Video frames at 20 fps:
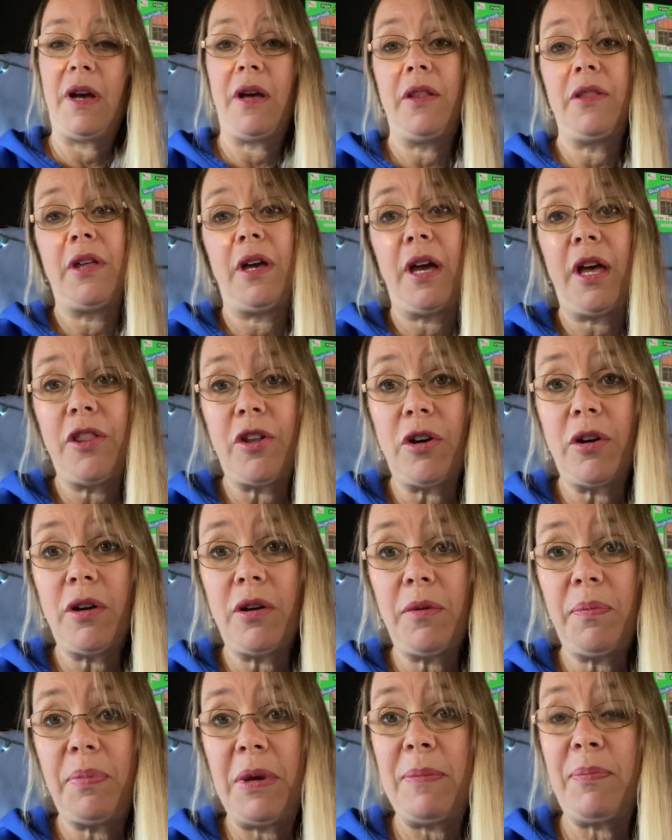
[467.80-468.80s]
The
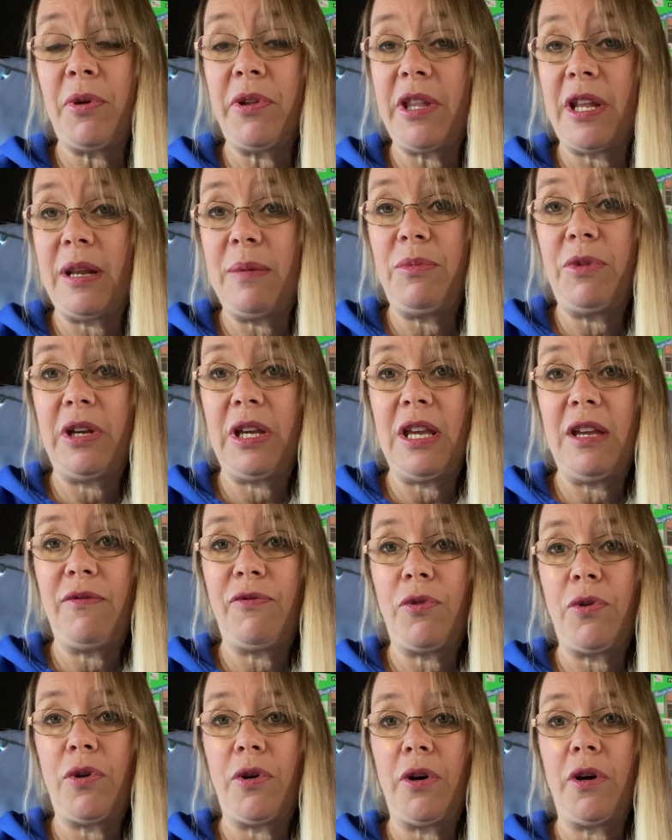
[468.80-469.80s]
other people that I'm looking
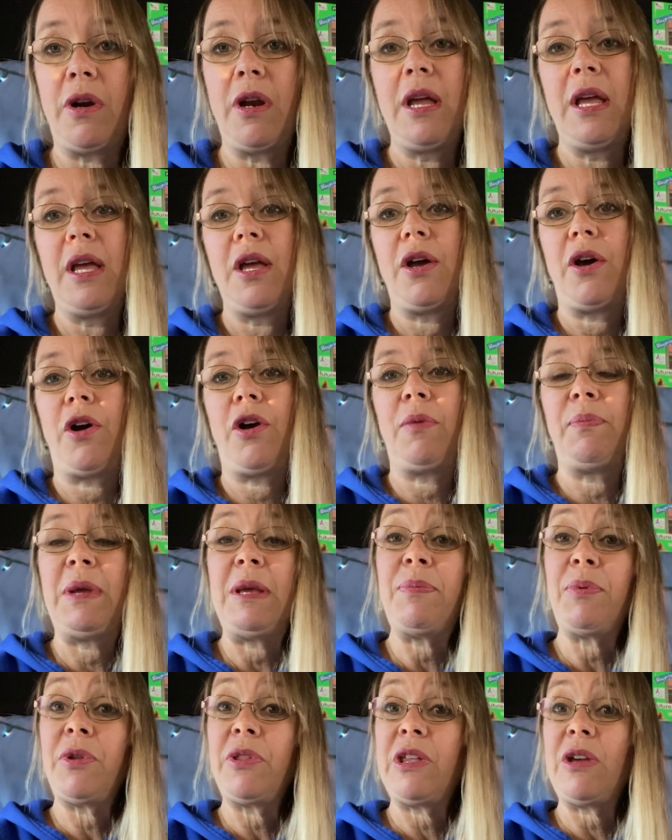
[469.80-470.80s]
for are
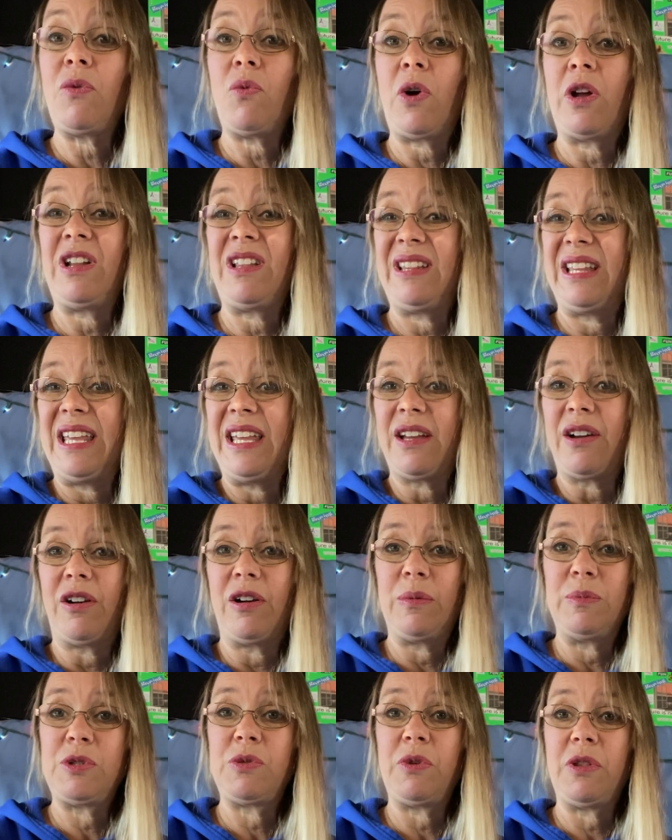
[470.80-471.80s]
people that want to link
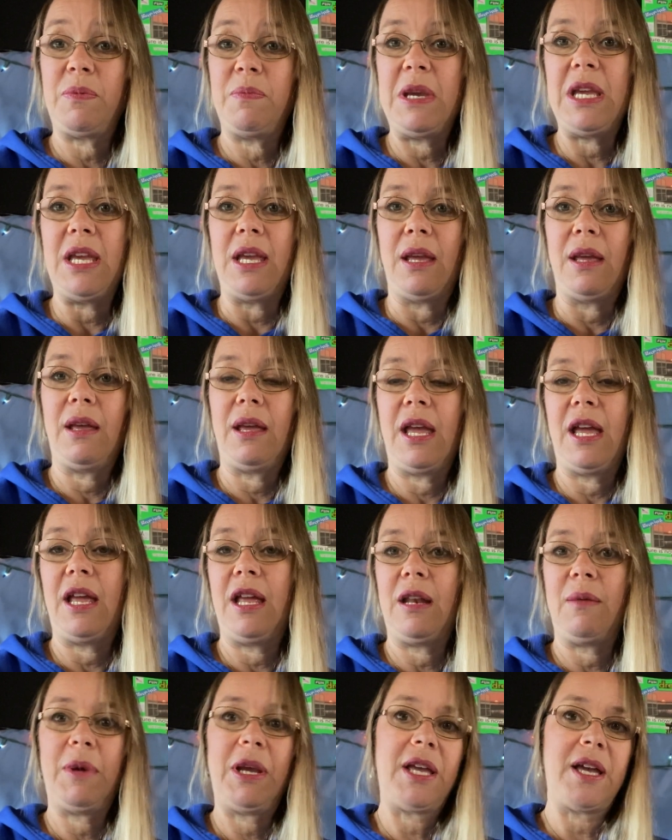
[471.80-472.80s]
arms with me
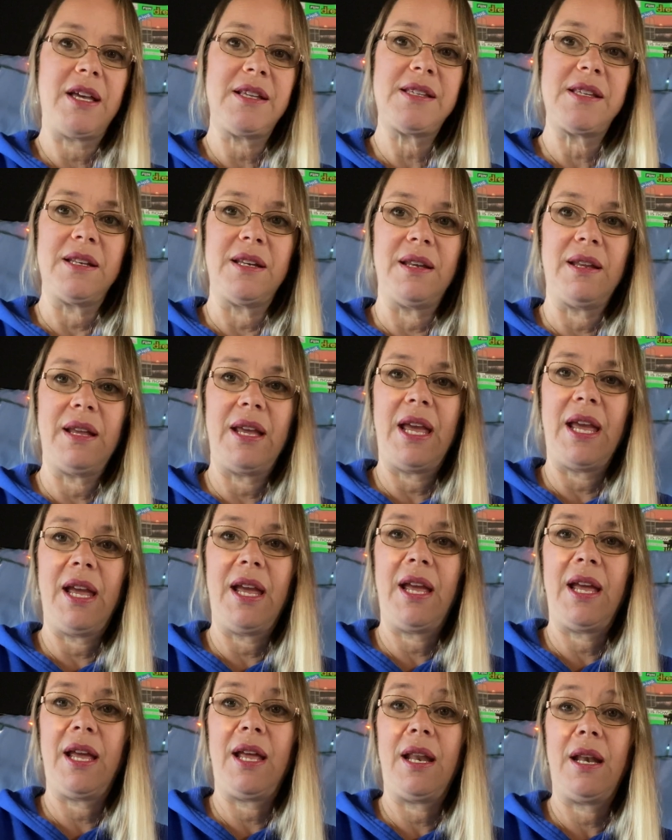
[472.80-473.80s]
and my cousin
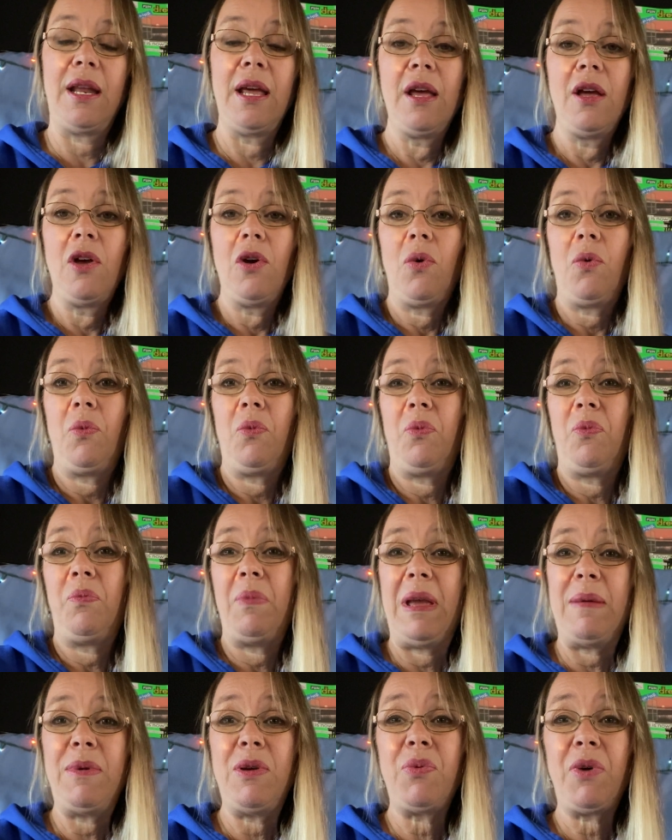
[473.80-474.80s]
and
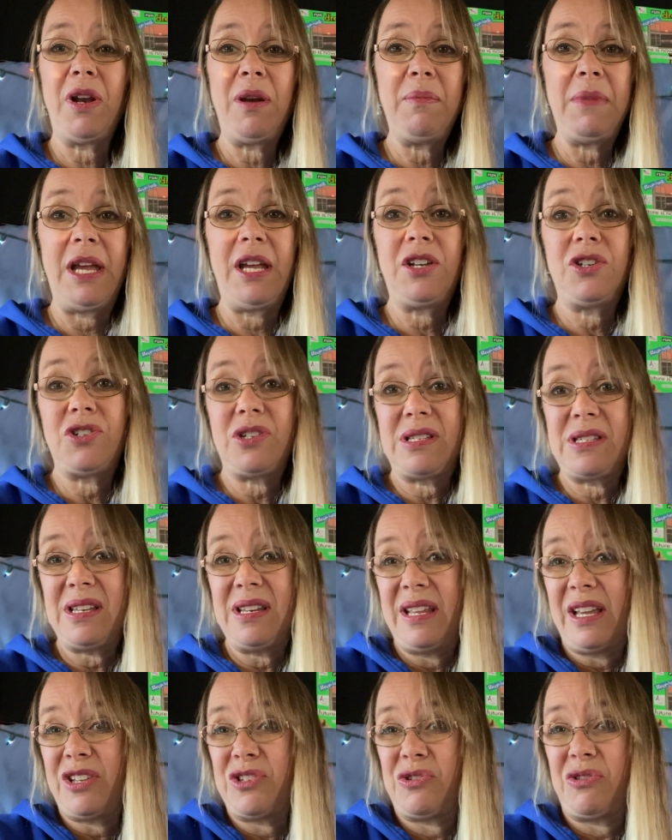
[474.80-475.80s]
maybe want to make just
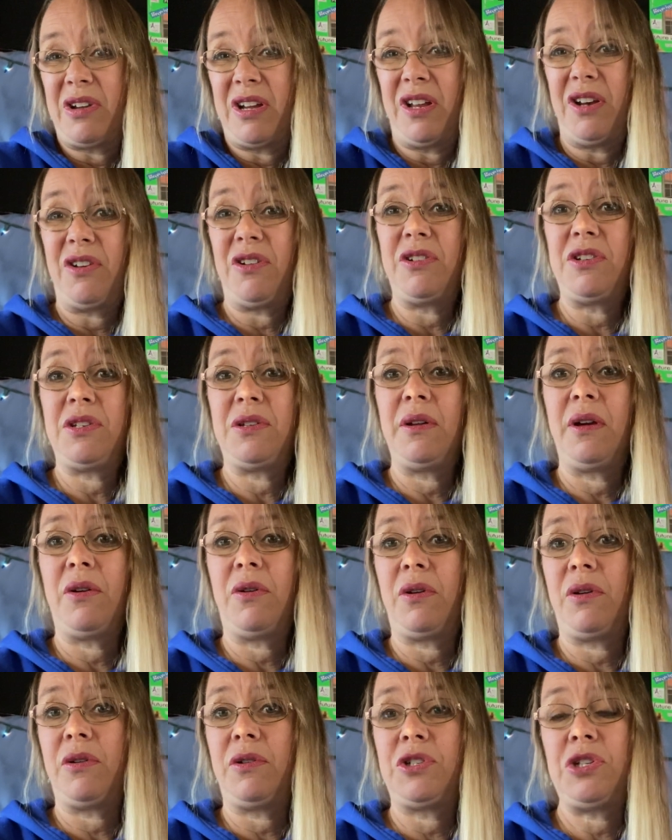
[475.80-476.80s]
an extra $100
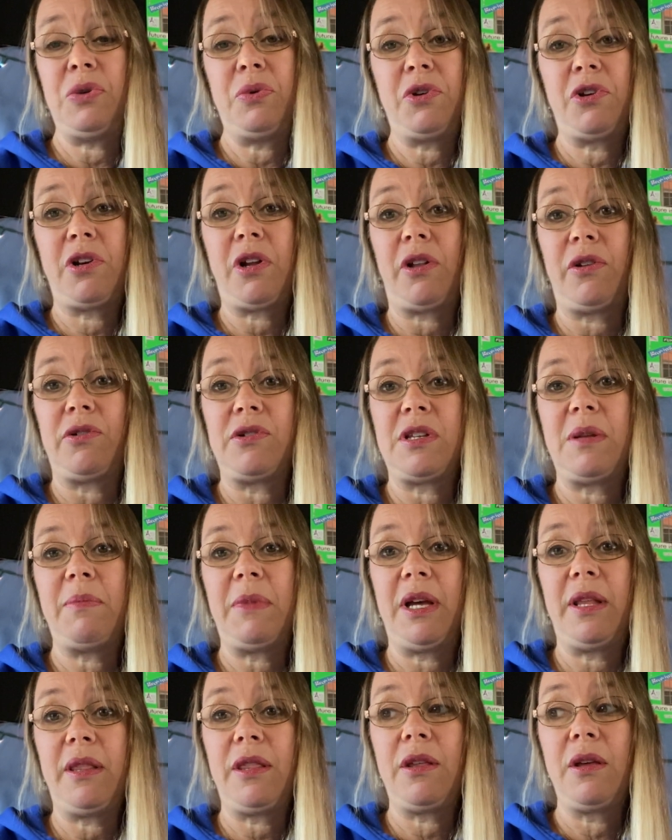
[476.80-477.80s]
or $200 a
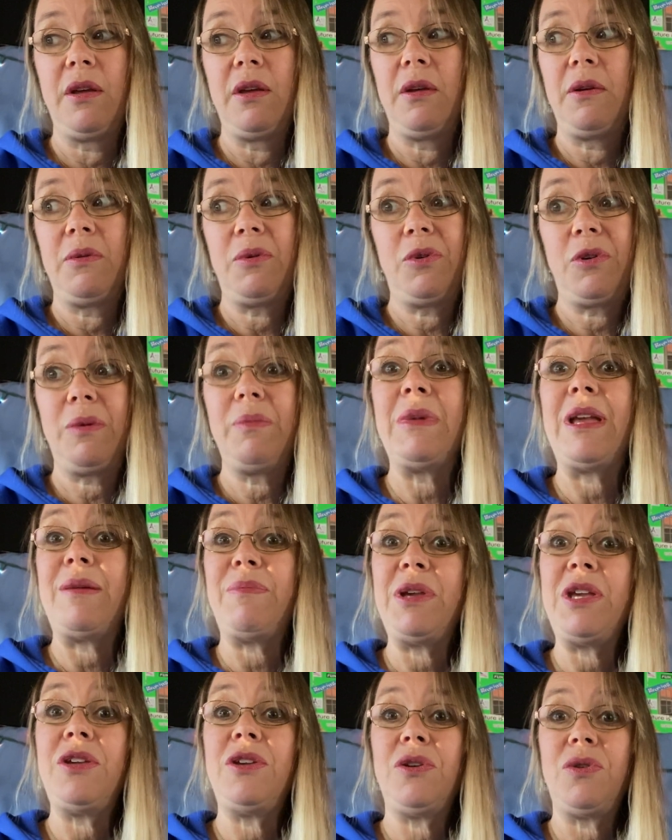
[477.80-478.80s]
month. Or
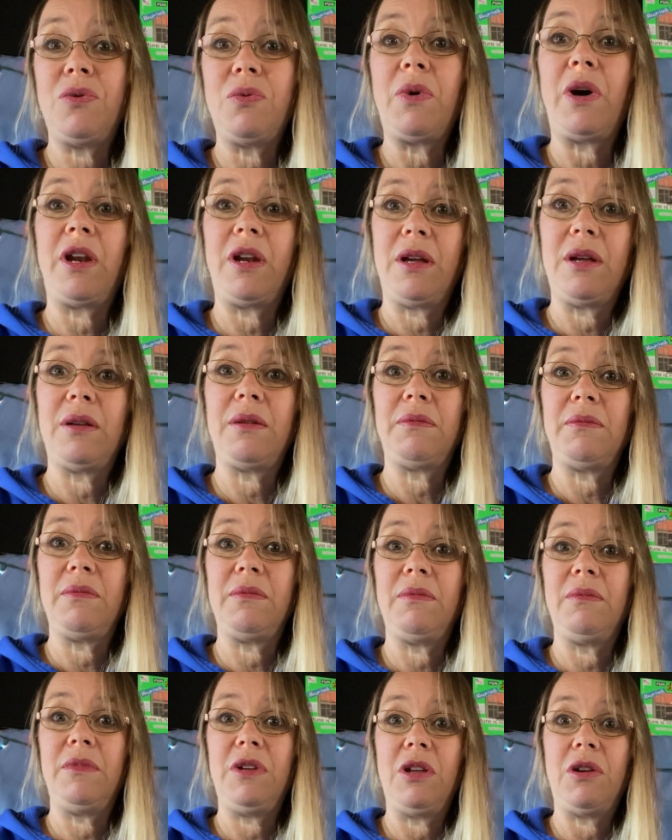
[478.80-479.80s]
maybe you want to,
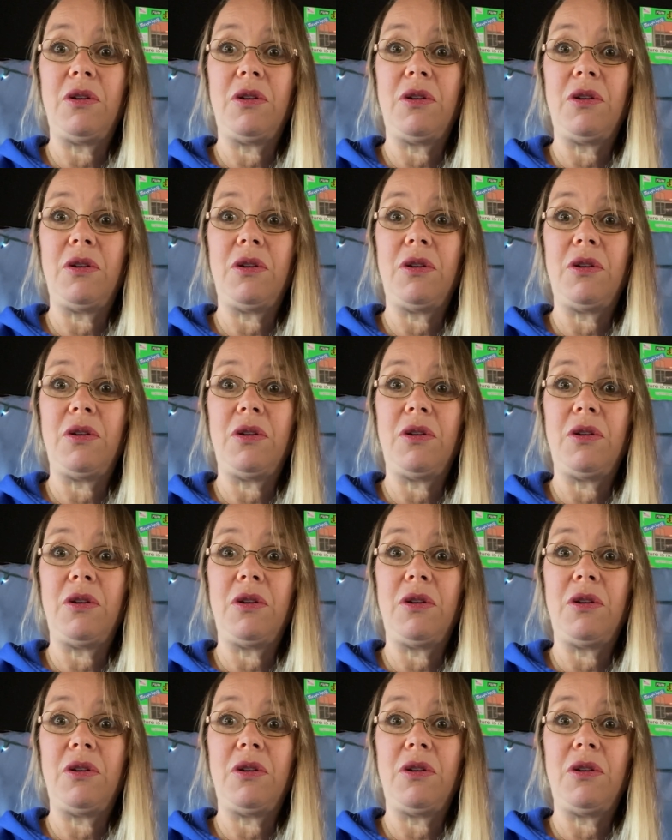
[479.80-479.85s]
you